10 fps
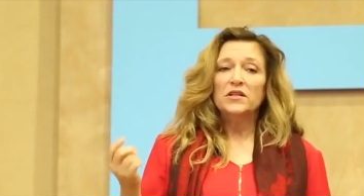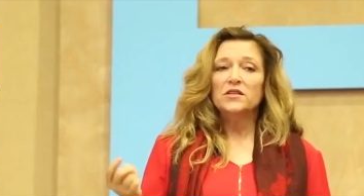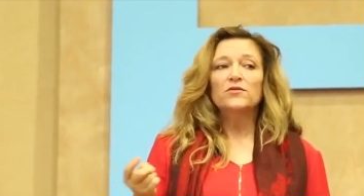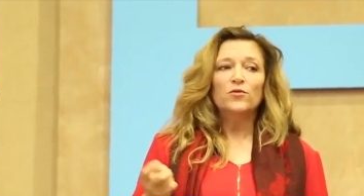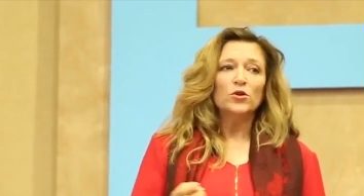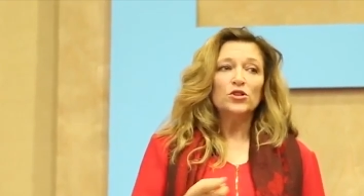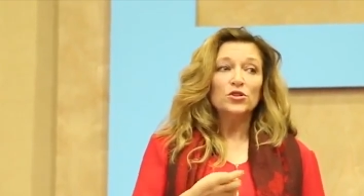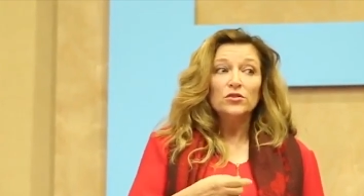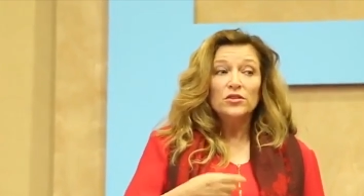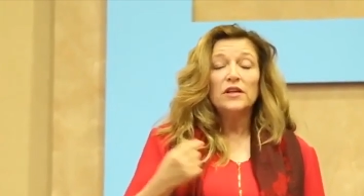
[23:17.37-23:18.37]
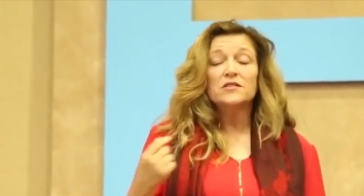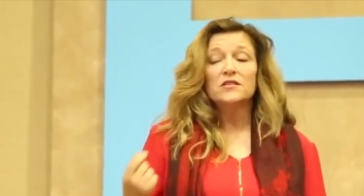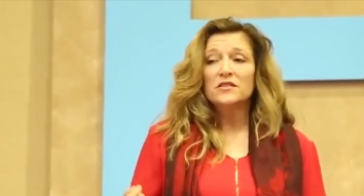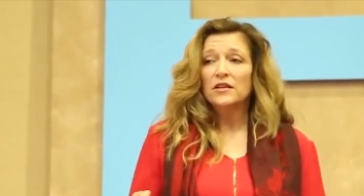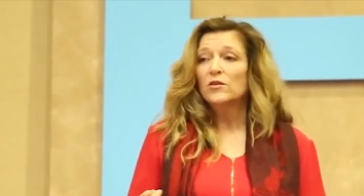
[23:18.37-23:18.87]
raising 4 children
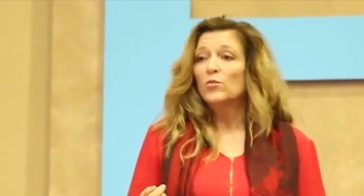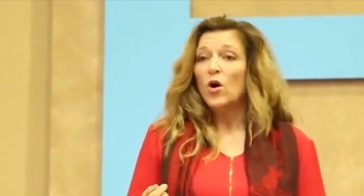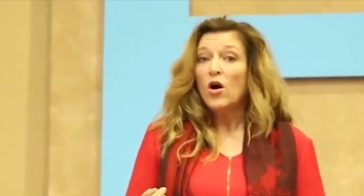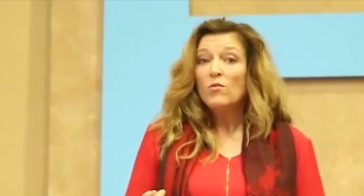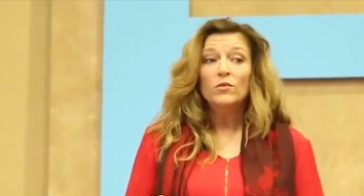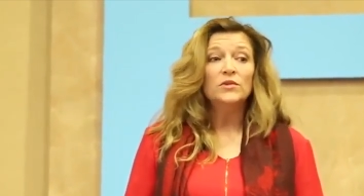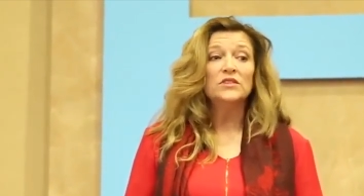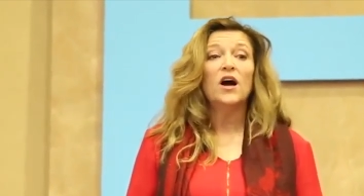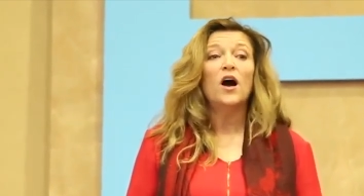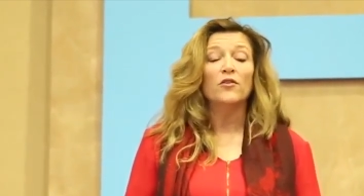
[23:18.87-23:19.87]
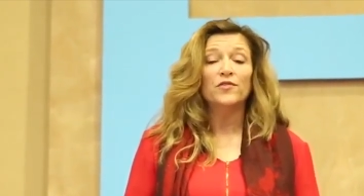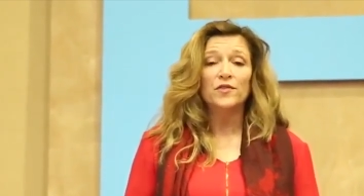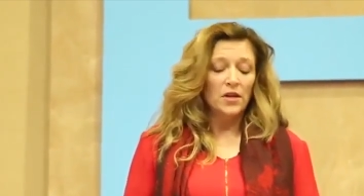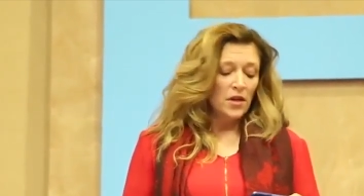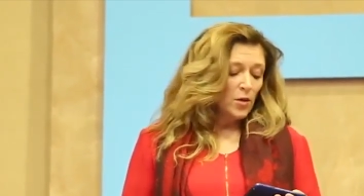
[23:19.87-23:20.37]
as a single mom,
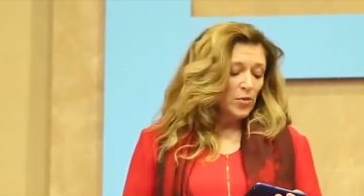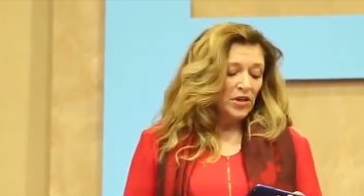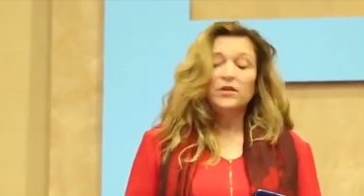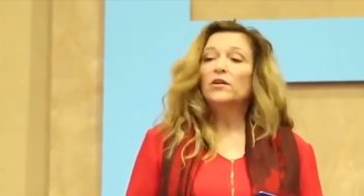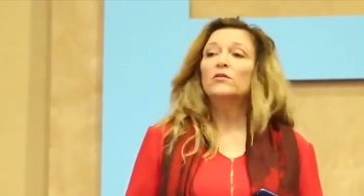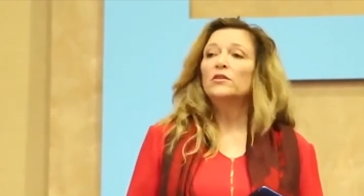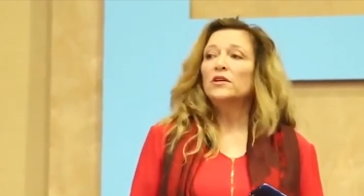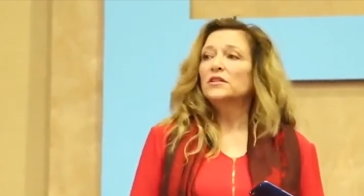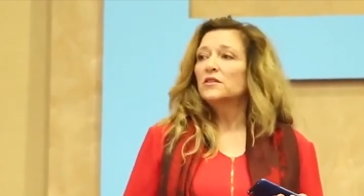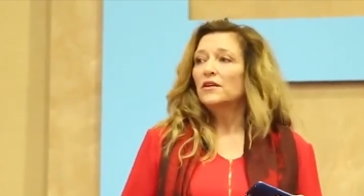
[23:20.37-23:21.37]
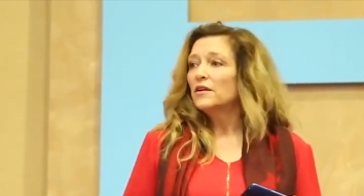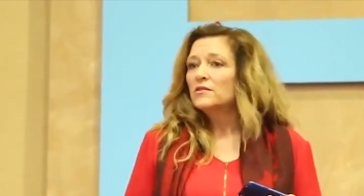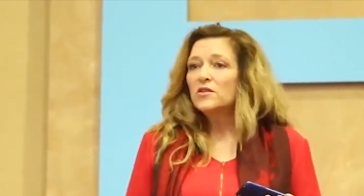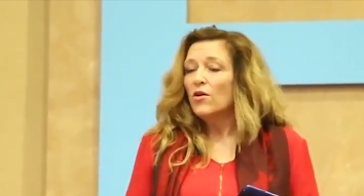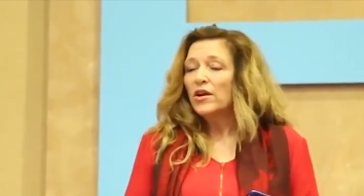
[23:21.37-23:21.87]
tough. But you know,
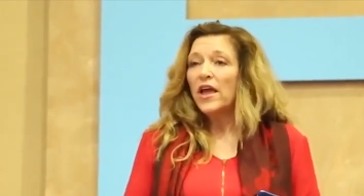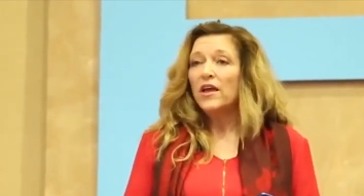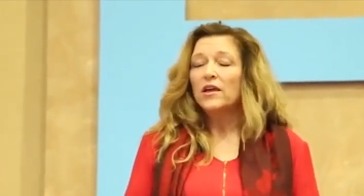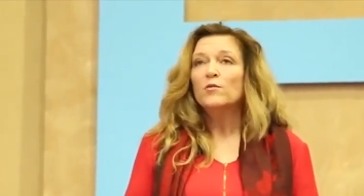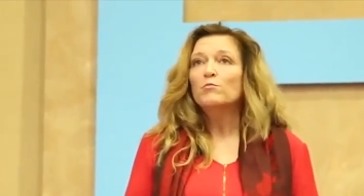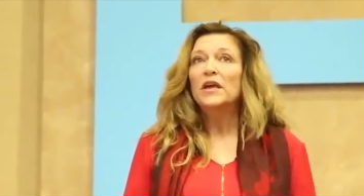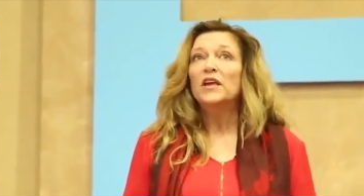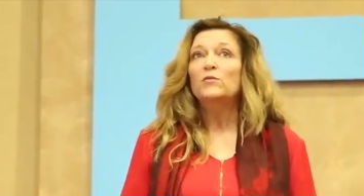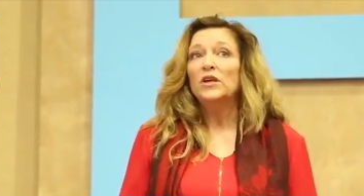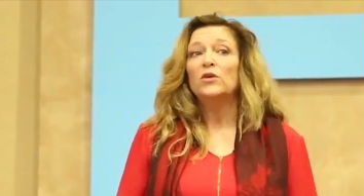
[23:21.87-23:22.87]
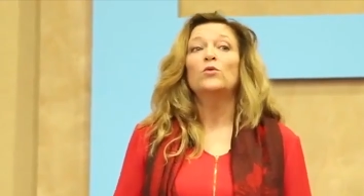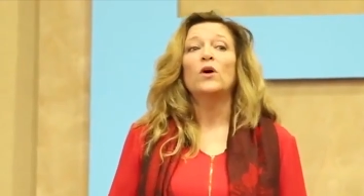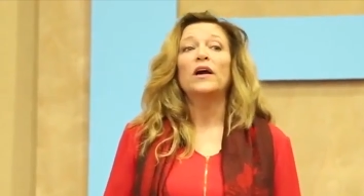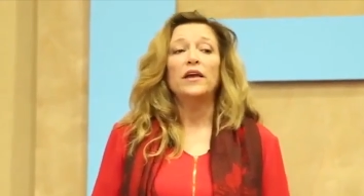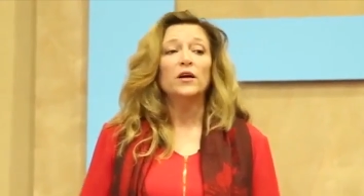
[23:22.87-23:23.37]
it's okay. It made me
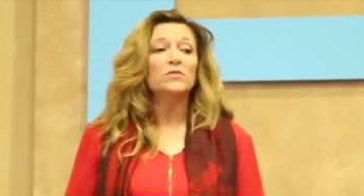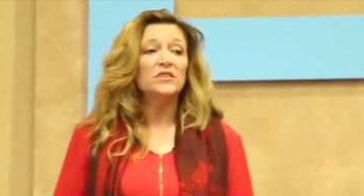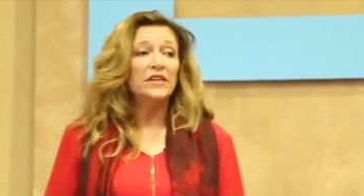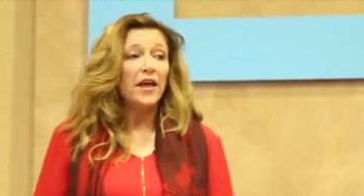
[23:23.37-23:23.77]
who I am